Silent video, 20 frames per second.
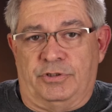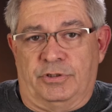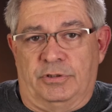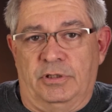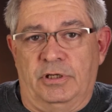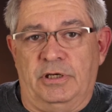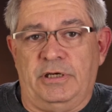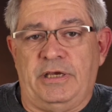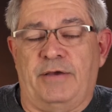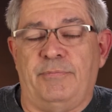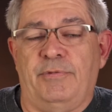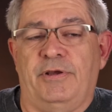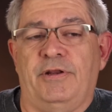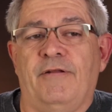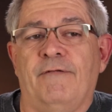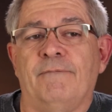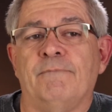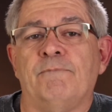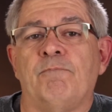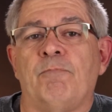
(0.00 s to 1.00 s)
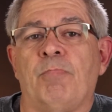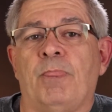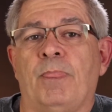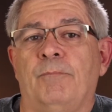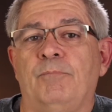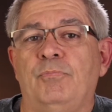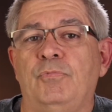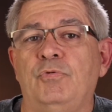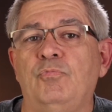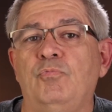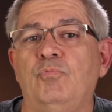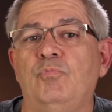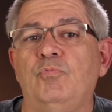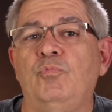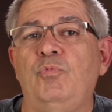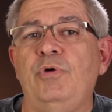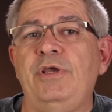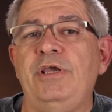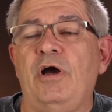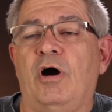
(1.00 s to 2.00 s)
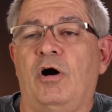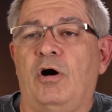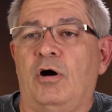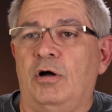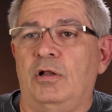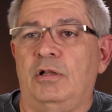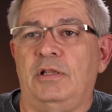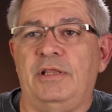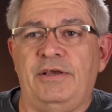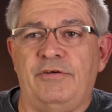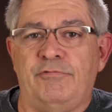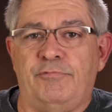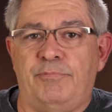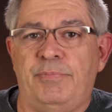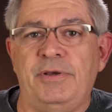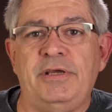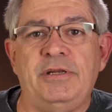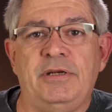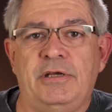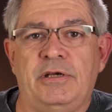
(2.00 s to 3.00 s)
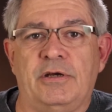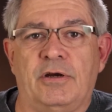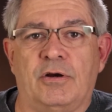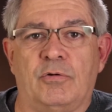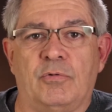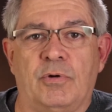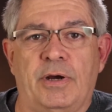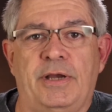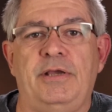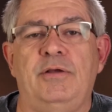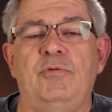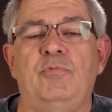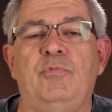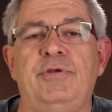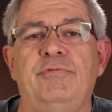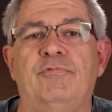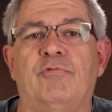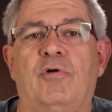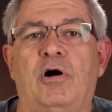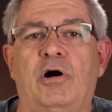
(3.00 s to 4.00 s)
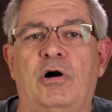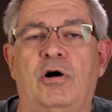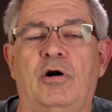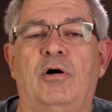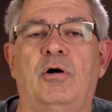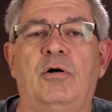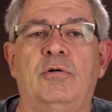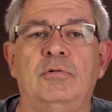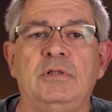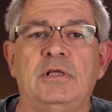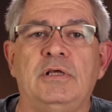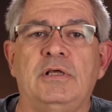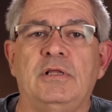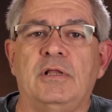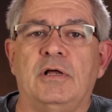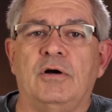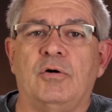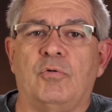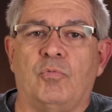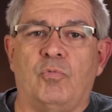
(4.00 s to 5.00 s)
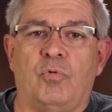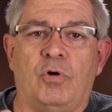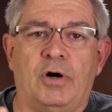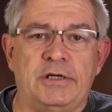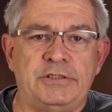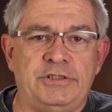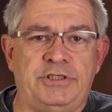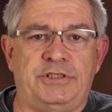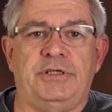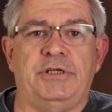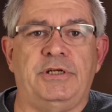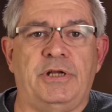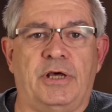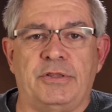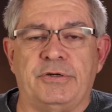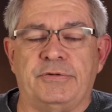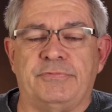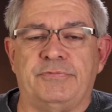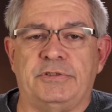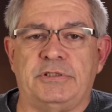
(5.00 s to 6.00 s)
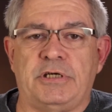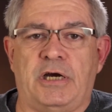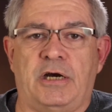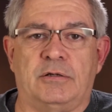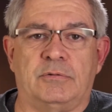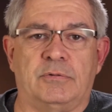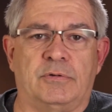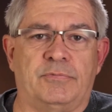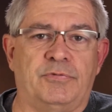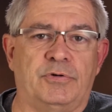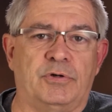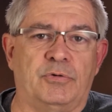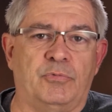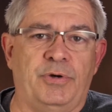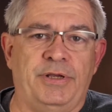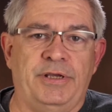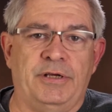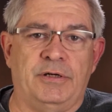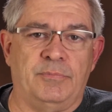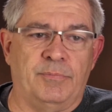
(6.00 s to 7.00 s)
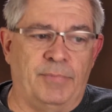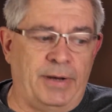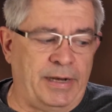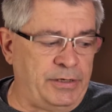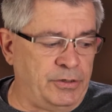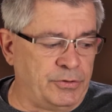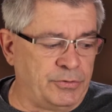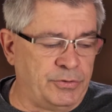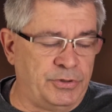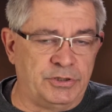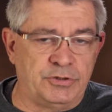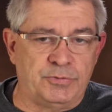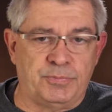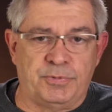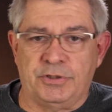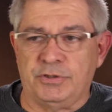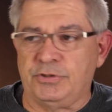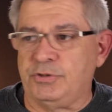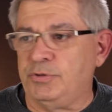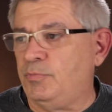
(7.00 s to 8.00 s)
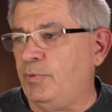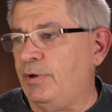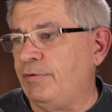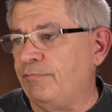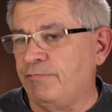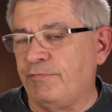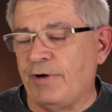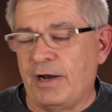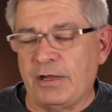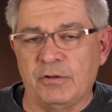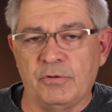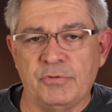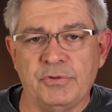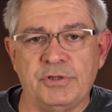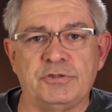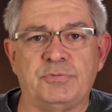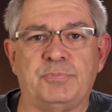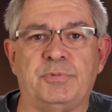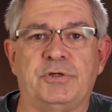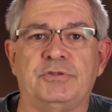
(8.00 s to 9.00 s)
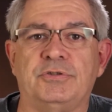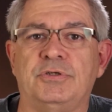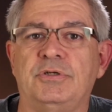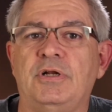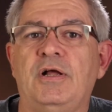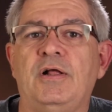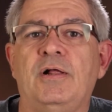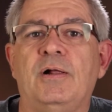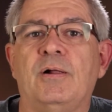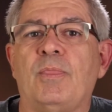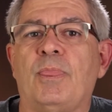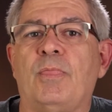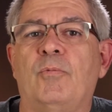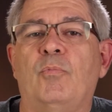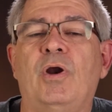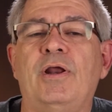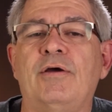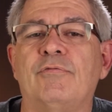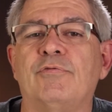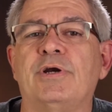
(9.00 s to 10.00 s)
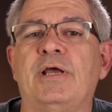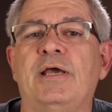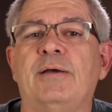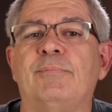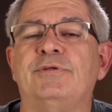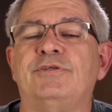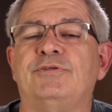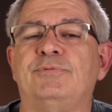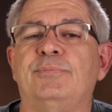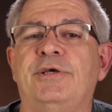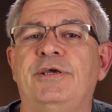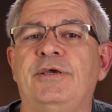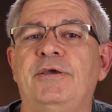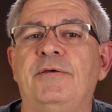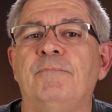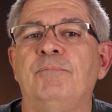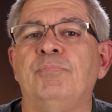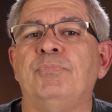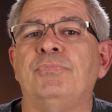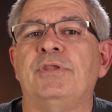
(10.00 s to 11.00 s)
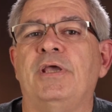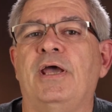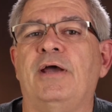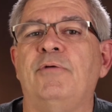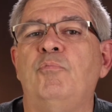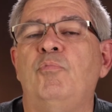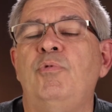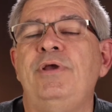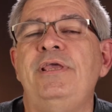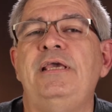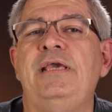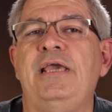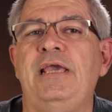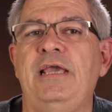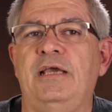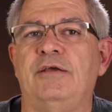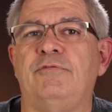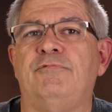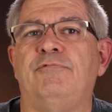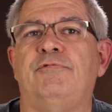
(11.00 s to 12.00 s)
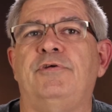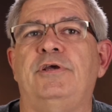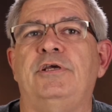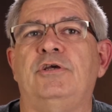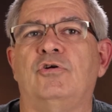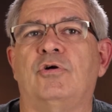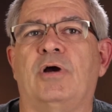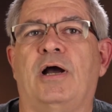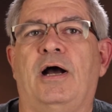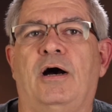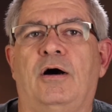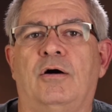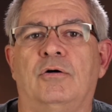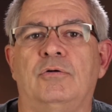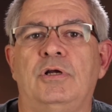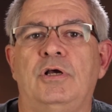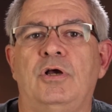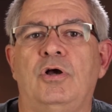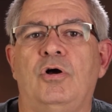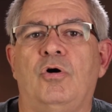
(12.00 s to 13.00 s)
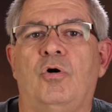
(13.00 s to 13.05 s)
to look. I mean, we all have been here, right? We've all watched another photographer, we admire this person, we follow this person, whatever it happens to be, and we can't figure out